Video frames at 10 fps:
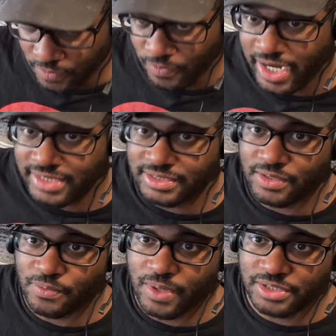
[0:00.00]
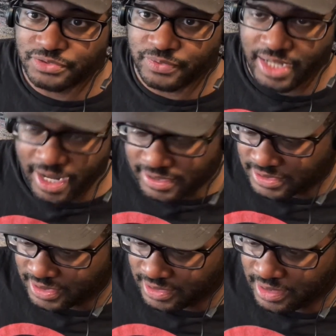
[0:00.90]
Rage and the Worst
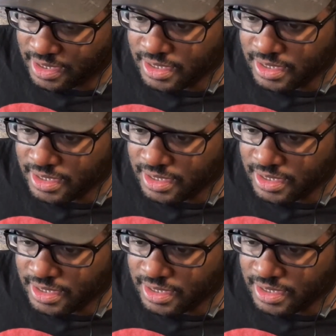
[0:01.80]
Reaction